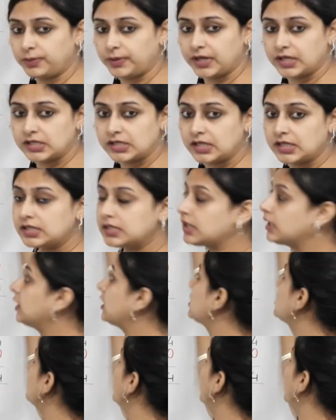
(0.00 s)
places and
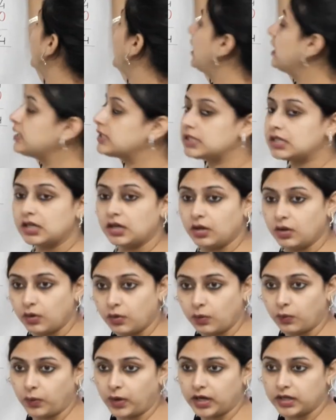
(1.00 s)
this one has
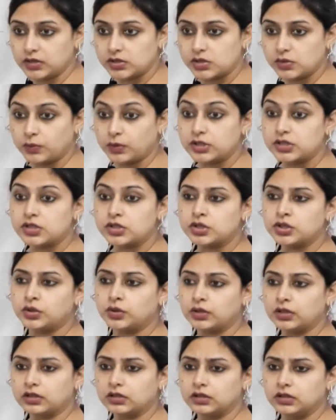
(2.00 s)
1. So what's the
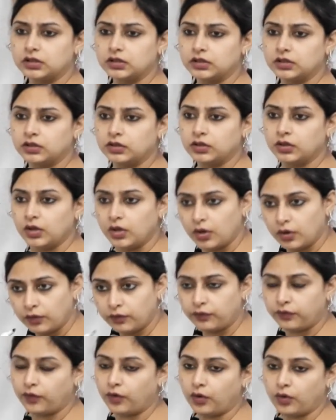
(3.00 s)
total? 4.
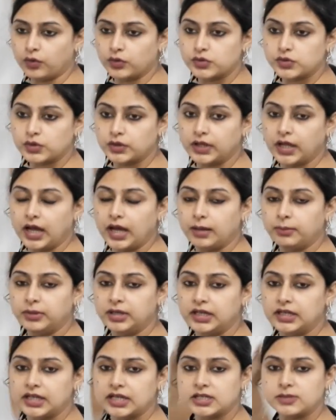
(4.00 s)
4. So how many
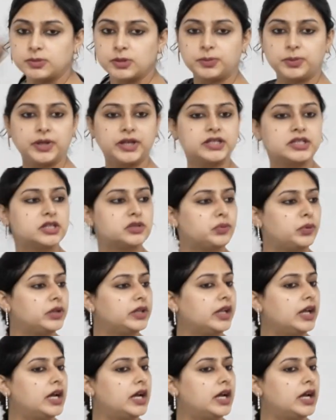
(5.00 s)
decimal places will the